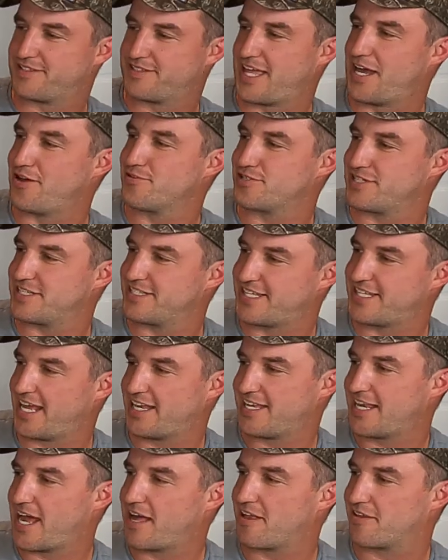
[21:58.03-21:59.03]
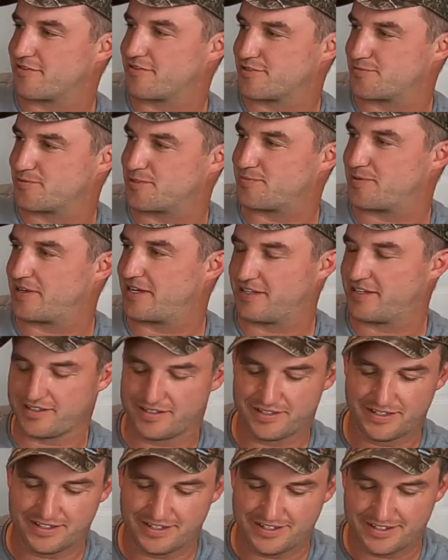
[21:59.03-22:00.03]
thousand and ten dollars we spent.
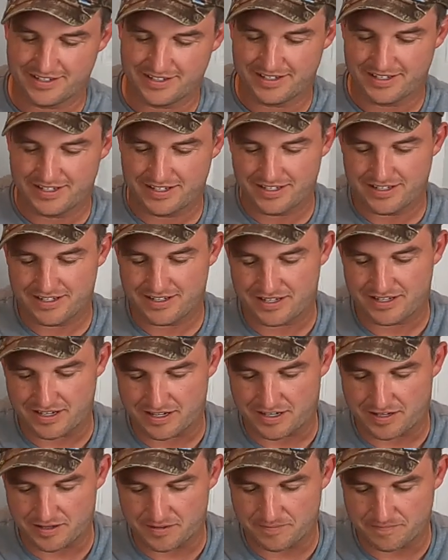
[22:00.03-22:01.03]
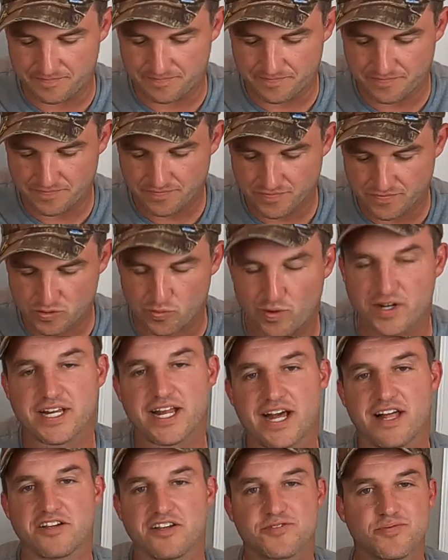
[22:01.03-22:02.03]
Thousand ten dollars. Um Twenty
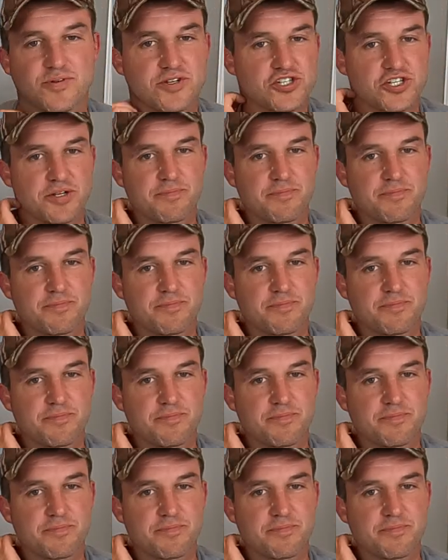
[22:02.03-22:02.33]
dollars plus